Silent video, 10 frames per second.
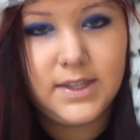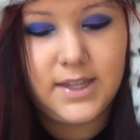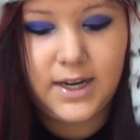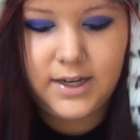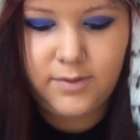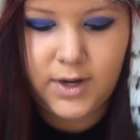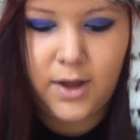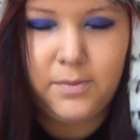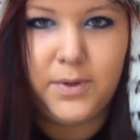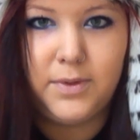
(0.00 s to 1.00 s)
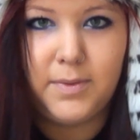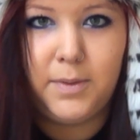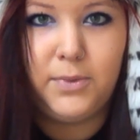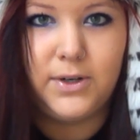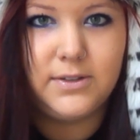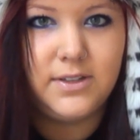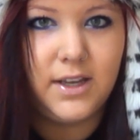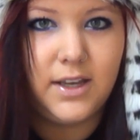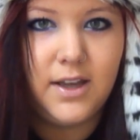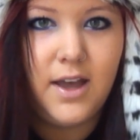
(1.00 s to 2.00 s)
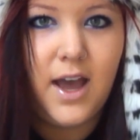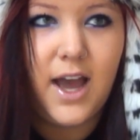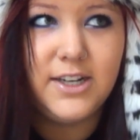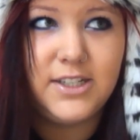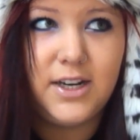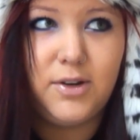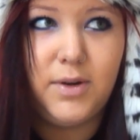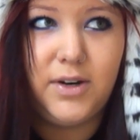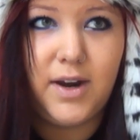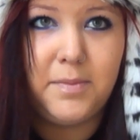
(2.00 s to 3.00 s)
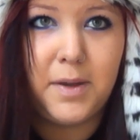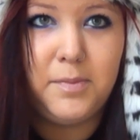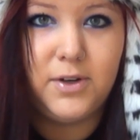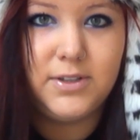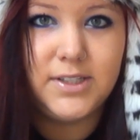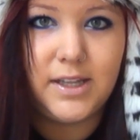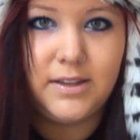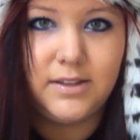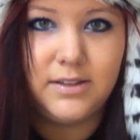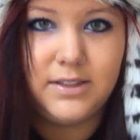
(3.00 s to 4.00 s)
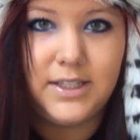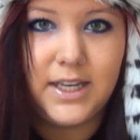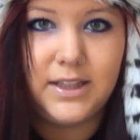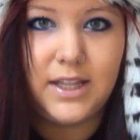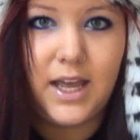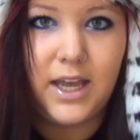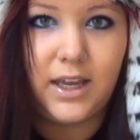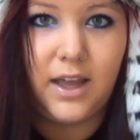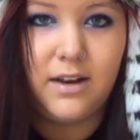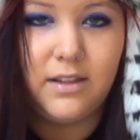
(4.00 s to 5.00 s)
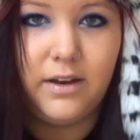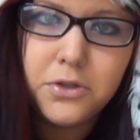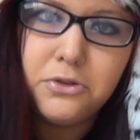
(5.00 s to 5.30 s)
they didn't even help me with my books. Like, I just had to quick grab my books and get the heck out of there.